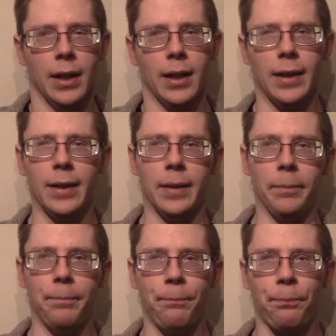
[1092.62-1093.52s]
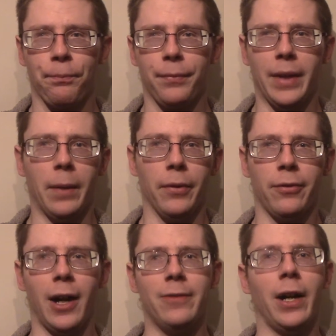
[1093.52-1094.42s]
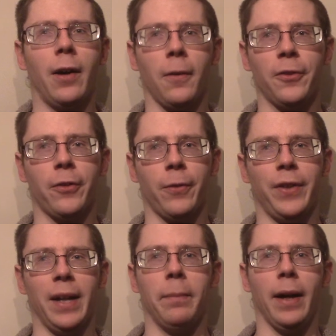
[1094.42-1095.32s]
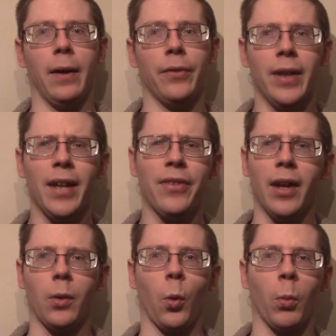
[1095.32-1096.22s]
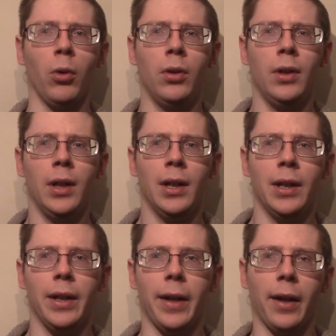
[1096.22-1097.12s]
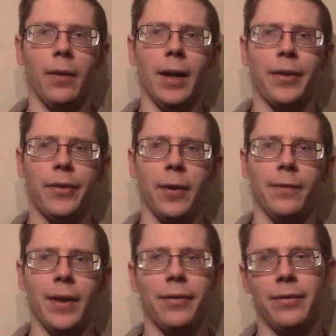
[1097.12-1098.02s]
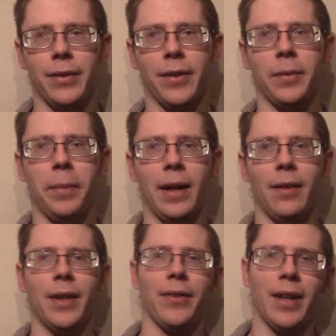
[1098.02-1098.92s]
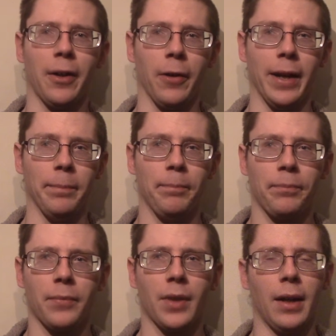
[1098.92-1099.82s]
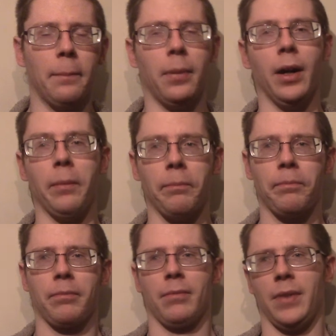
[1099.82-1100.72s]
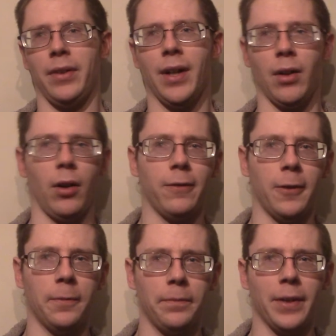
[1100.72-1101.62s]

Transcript: That was $5 just for 10 pounds, and that's not horrible. That's 50 cents a pound. That's not great, but it's not awful.